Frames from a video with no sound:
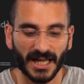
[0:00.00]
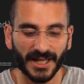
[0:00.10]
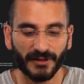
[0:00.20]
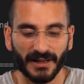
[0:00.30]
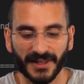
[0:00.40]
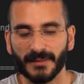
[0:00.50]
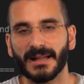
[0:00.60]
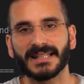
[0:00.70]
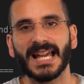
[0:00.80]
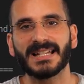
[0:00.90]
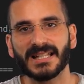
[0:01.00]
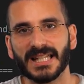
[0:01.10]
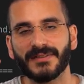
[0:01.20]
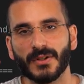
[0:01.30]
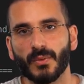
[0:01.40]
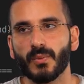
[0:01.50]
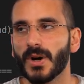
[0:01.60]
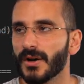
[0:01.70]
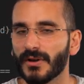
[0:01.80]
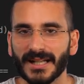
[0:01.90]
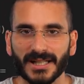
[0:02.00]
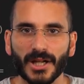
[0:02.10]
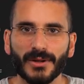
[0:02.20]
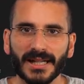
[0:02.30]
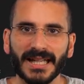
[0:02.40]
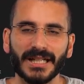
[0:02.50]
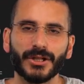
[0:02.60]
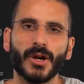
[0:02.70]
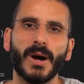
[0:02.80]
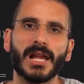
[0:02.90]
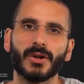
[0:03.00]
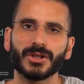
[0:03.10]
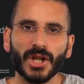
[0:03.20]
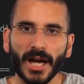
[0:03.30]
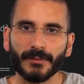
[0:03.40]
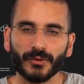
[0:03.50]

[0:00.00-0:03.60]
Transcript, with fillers: And the great thing about tags is if you were running this locally and it took quite a long time to